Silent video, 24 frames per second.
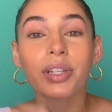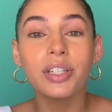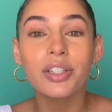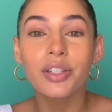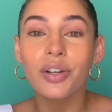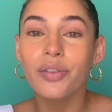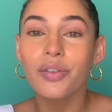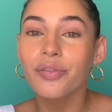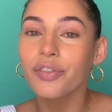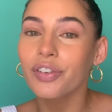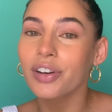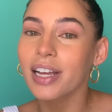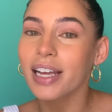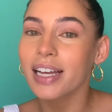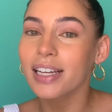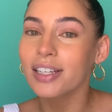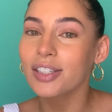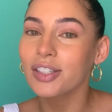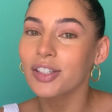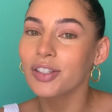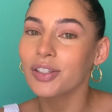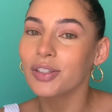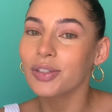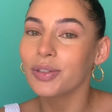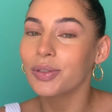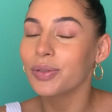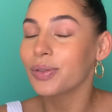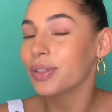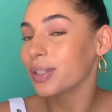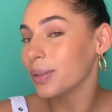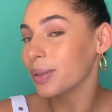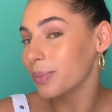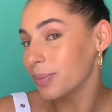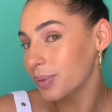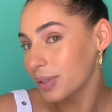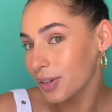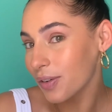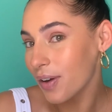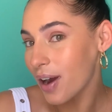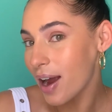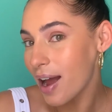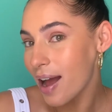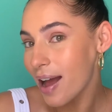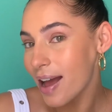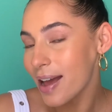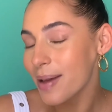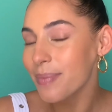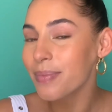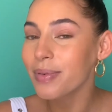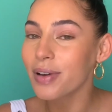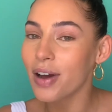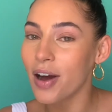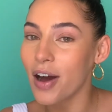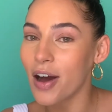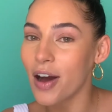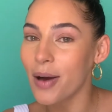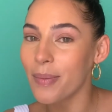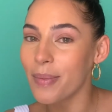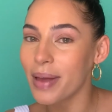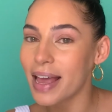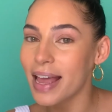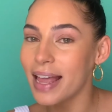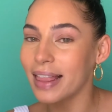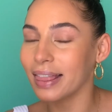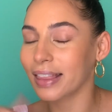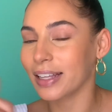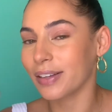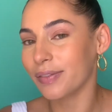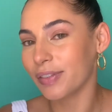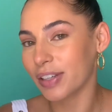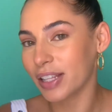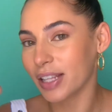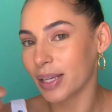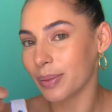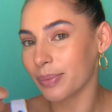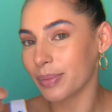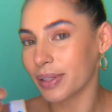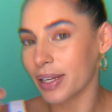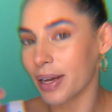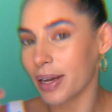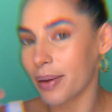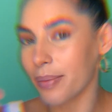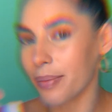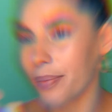don't forget to subscribe, comment, and leave a... Okay,